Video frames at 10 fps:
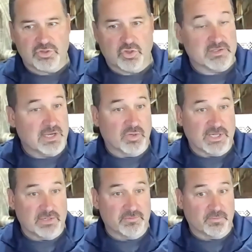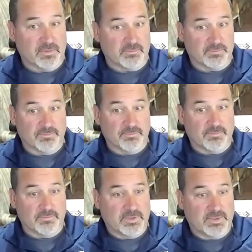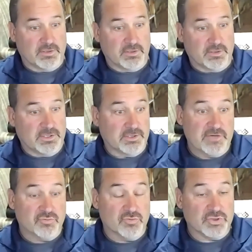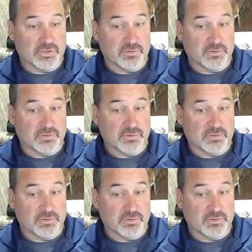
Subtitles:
I I really try to stay away from